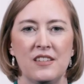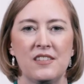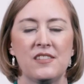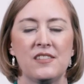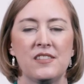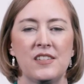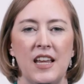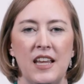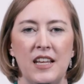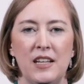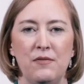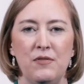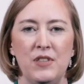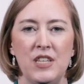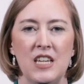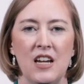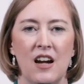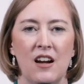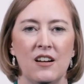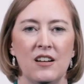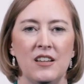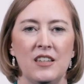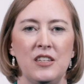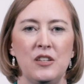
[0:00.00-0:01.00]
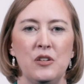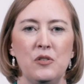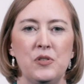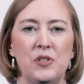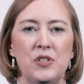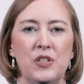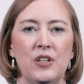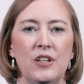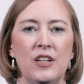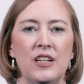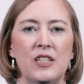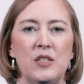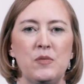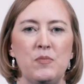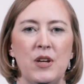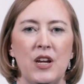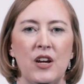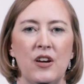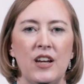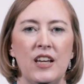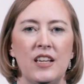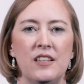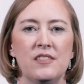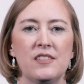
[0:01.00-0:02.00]
state-of-the-art user
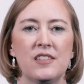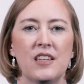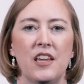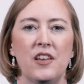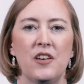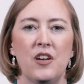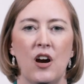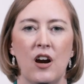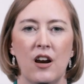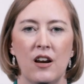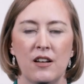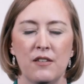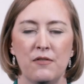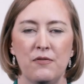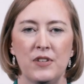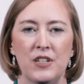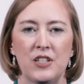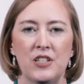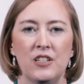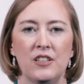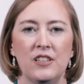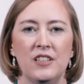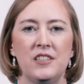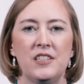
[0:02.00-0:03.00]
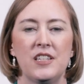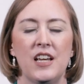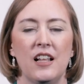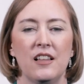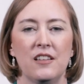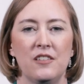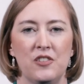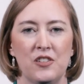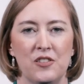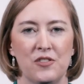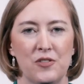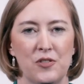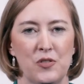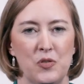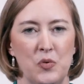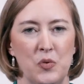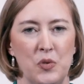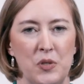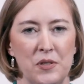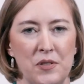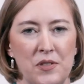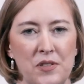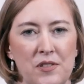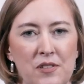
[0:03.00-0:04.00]
experience and artificial intelligence
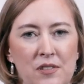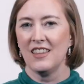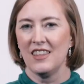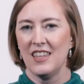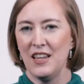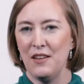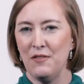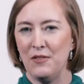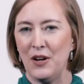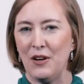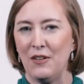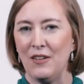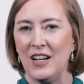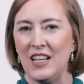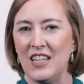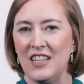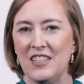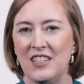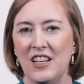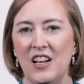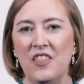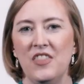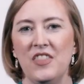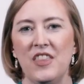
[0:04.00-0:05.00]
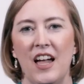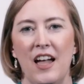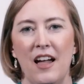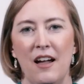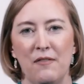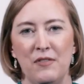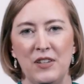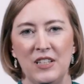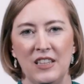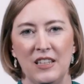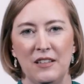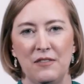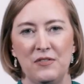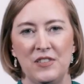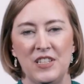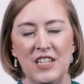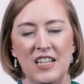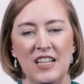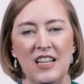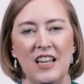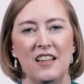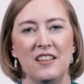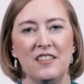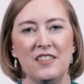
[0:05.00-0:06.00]
tools. They've already done the heavy
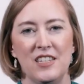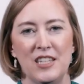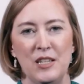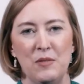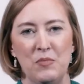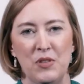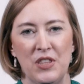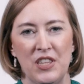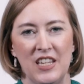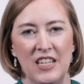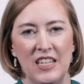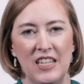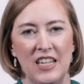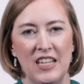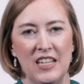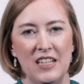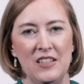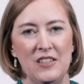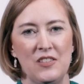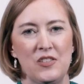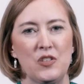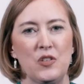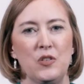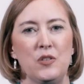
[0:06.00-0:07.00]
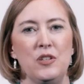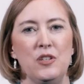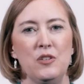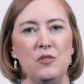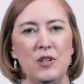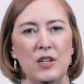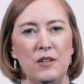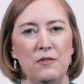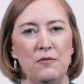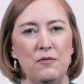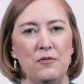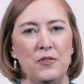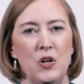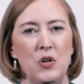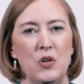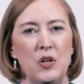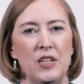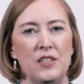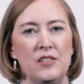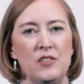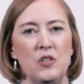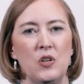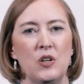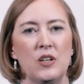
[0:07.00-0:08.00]
lifting and deep thinking so you can
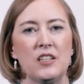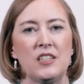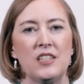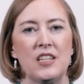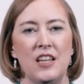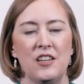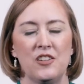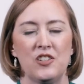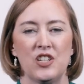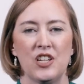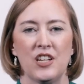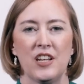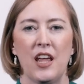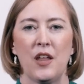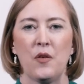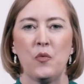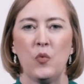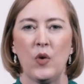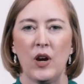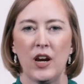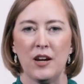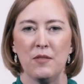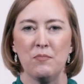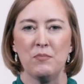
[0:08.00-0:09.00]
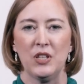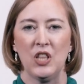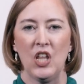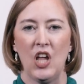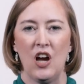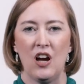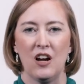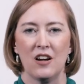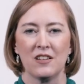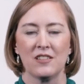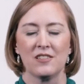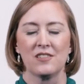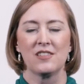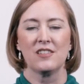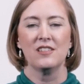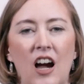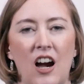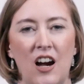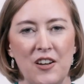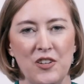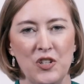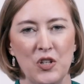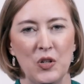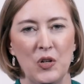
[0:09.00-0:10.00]
focus your attention on where it belongs,
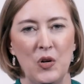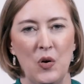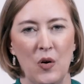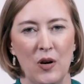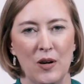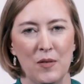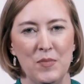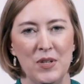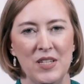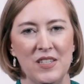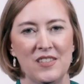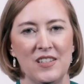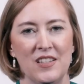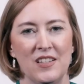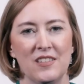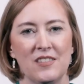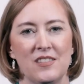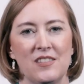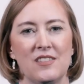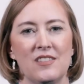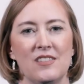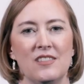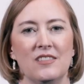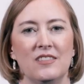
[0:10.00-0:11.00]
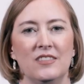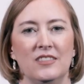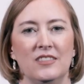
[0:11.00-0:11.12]
on your core business.